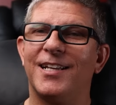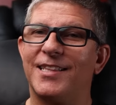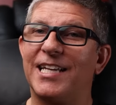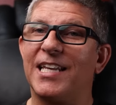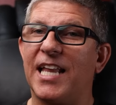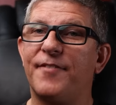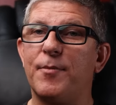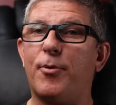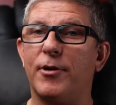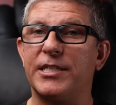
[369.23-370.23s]
The
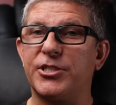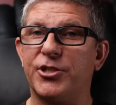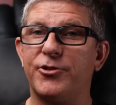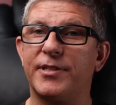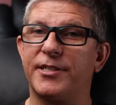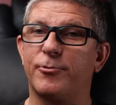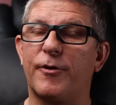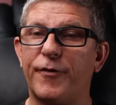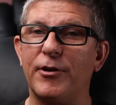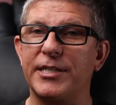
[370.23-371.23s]
11.2 that they're
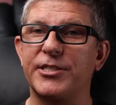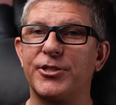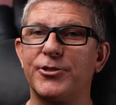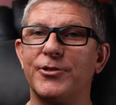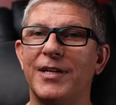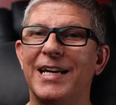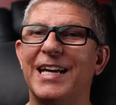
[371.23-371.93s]
referring to